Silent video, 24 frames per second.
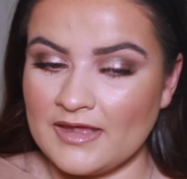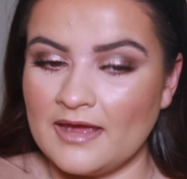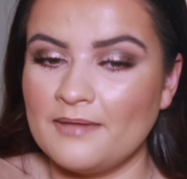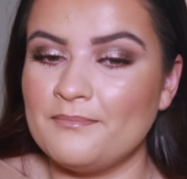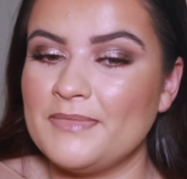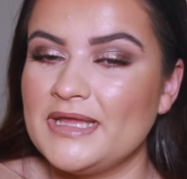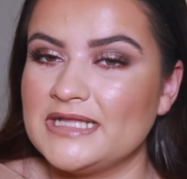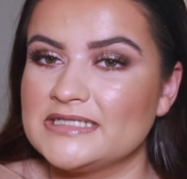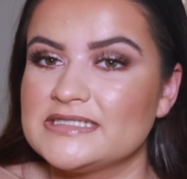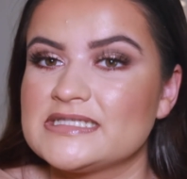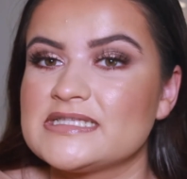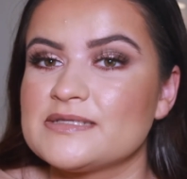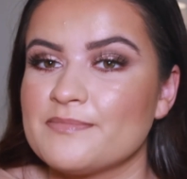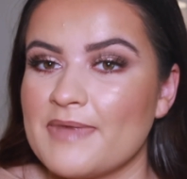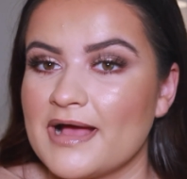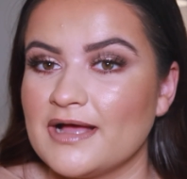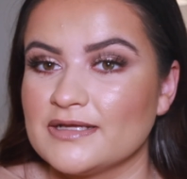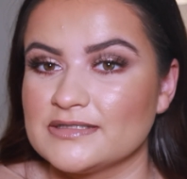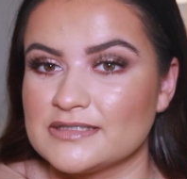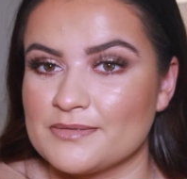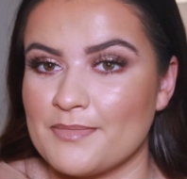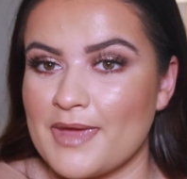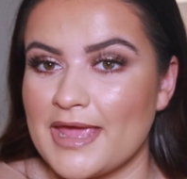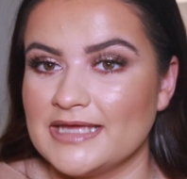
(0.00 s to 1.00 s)
I mean
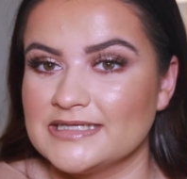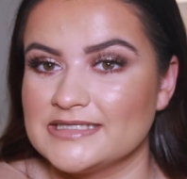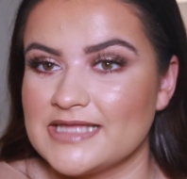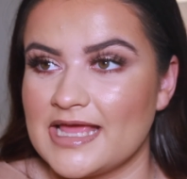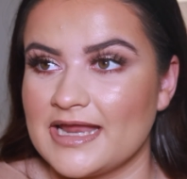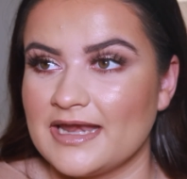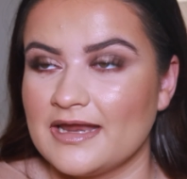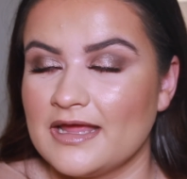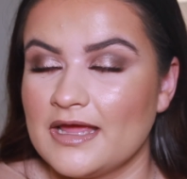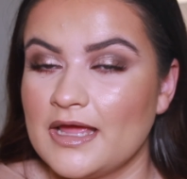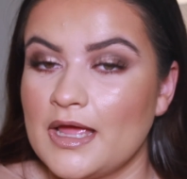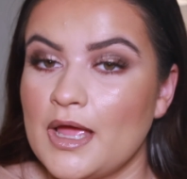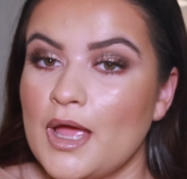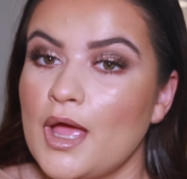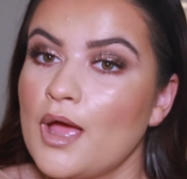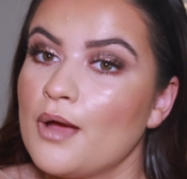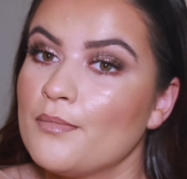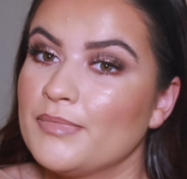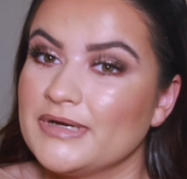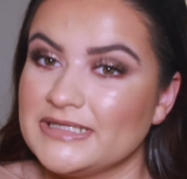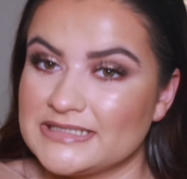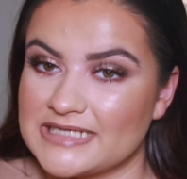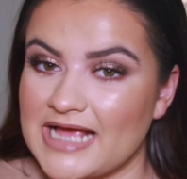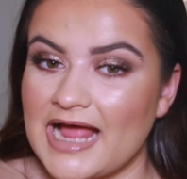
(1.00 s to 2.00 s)
smells amazing.
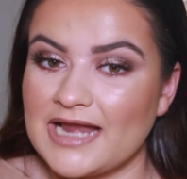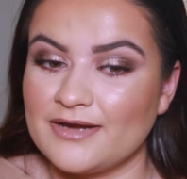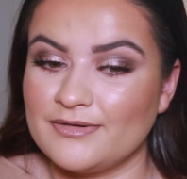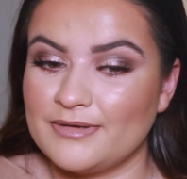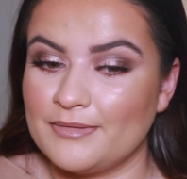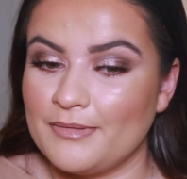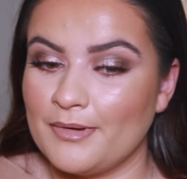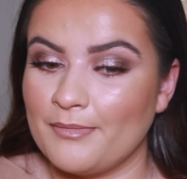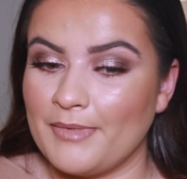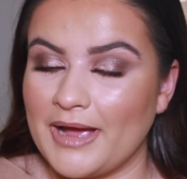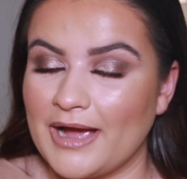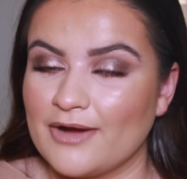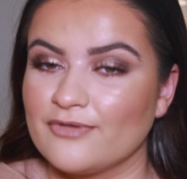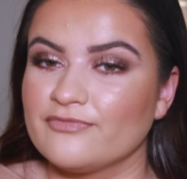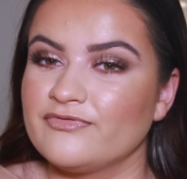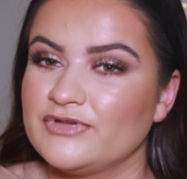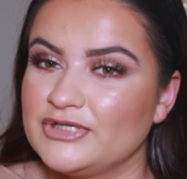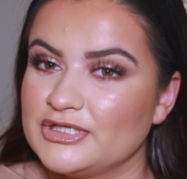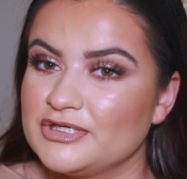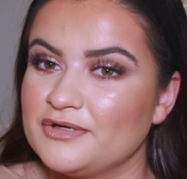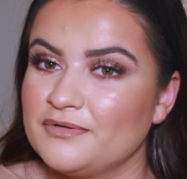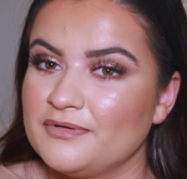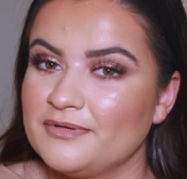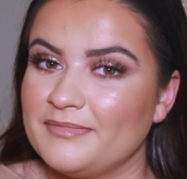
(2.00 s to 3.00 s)
But it's kind of in my mouth,
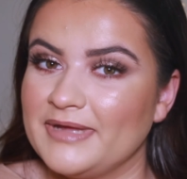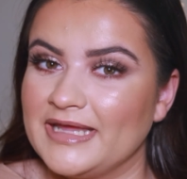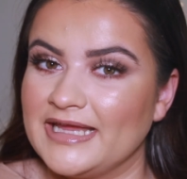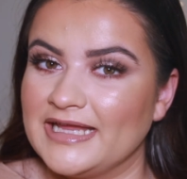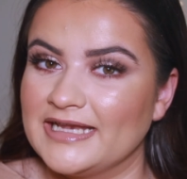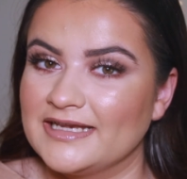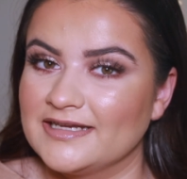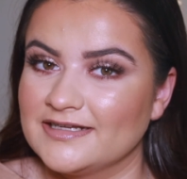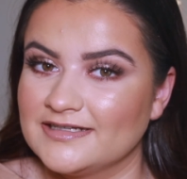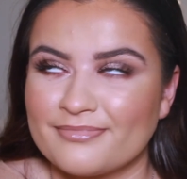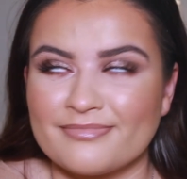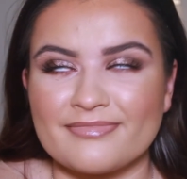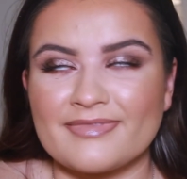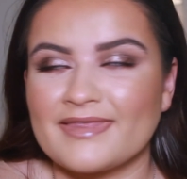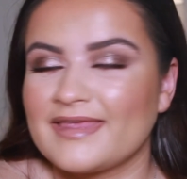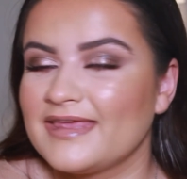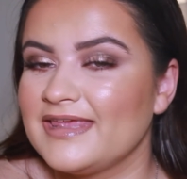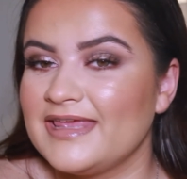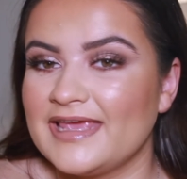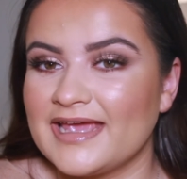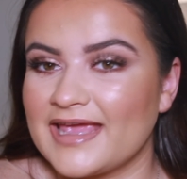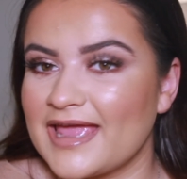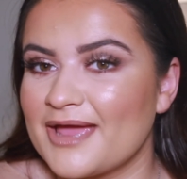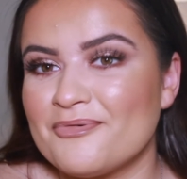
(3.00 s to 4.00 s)
do you know what I mean?
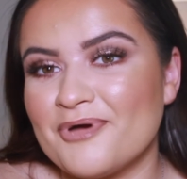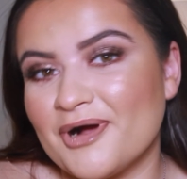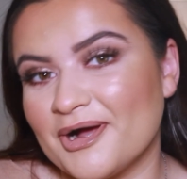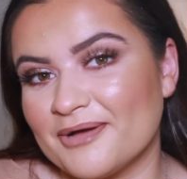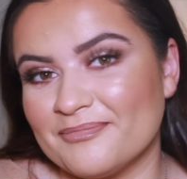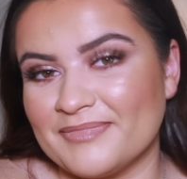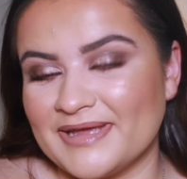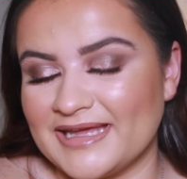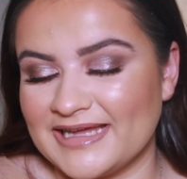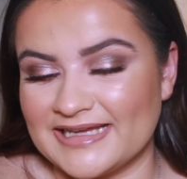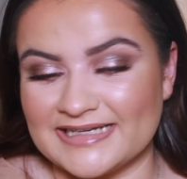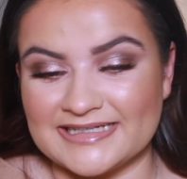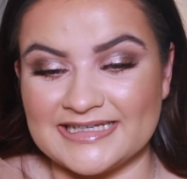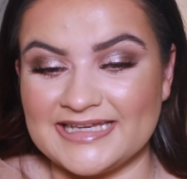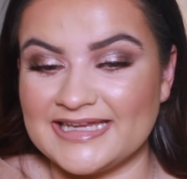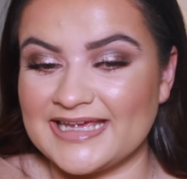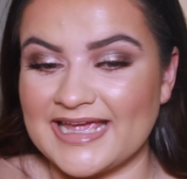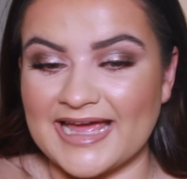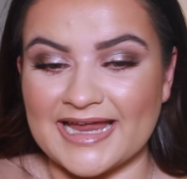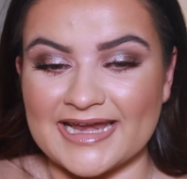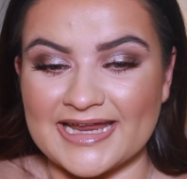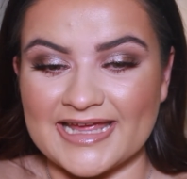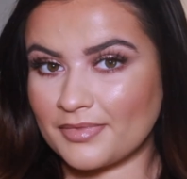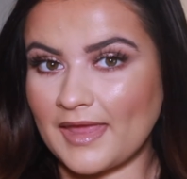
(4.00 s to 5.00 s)
You get what I mean, you
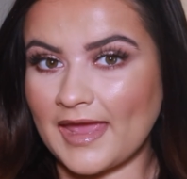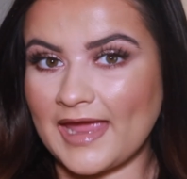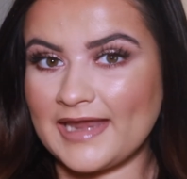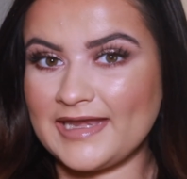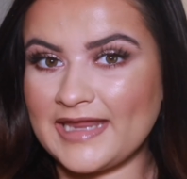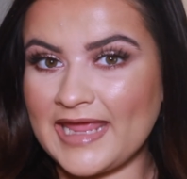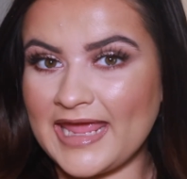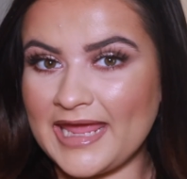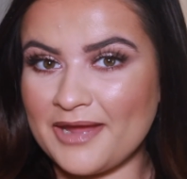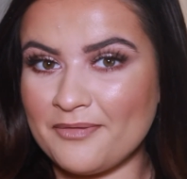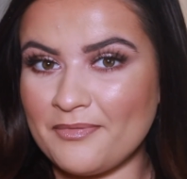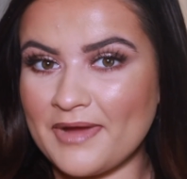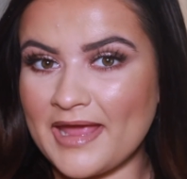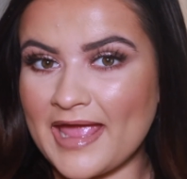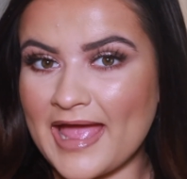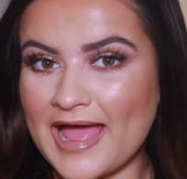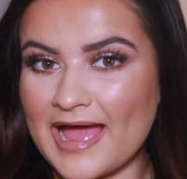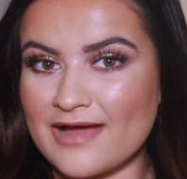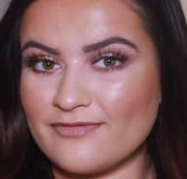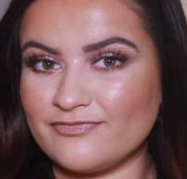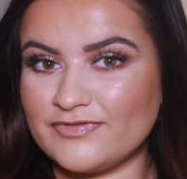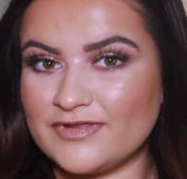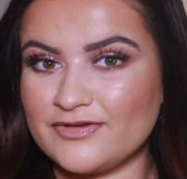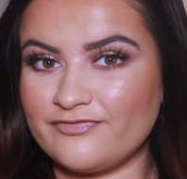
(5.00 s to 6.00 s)
get it. And here we
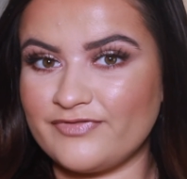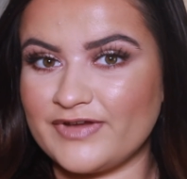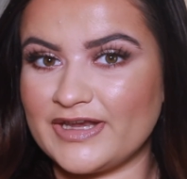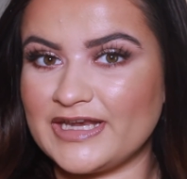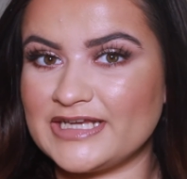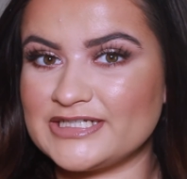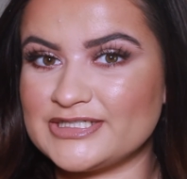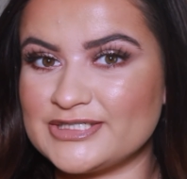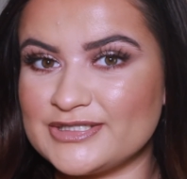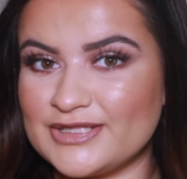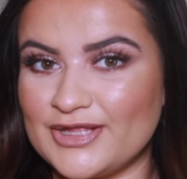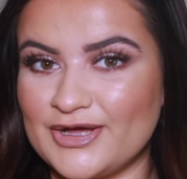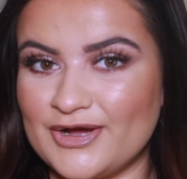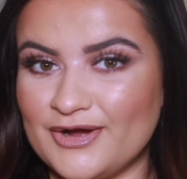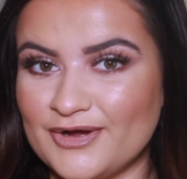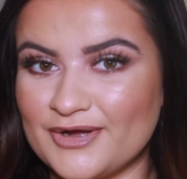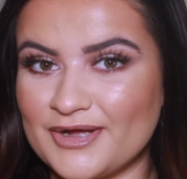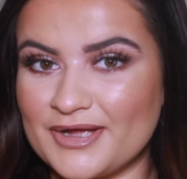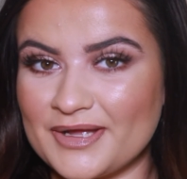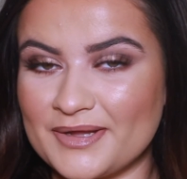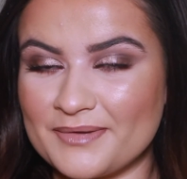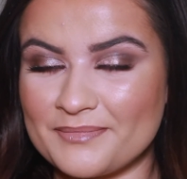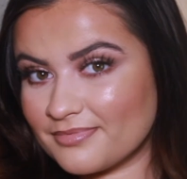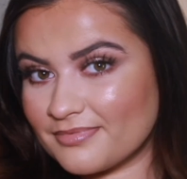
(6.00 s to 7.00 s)
have the finished look.